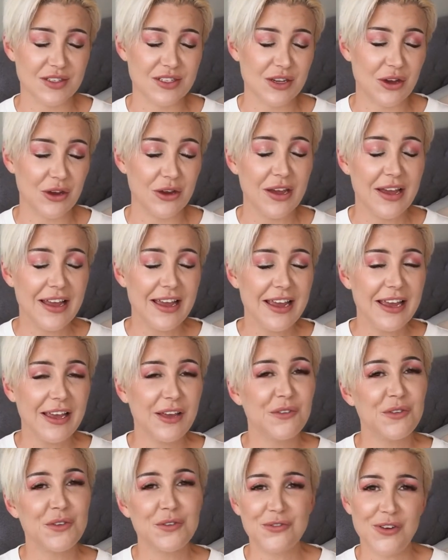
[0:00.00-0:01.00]
So
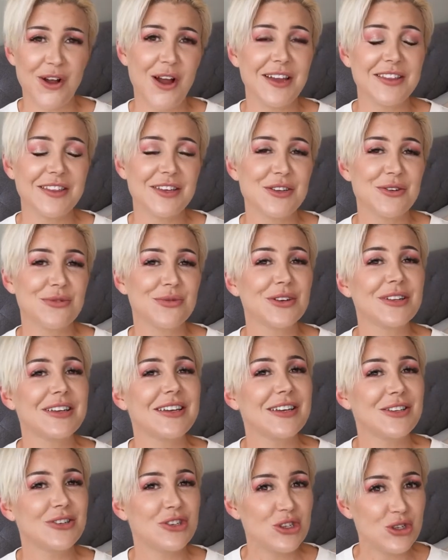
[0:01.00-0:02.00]
if you find that you
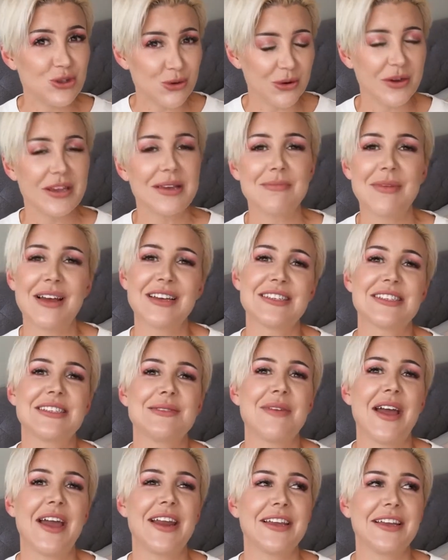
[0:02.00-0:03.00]
really enjoy
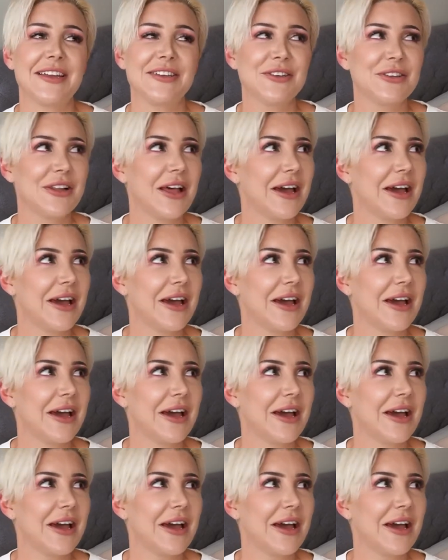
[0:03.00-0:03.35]
masturbating and you're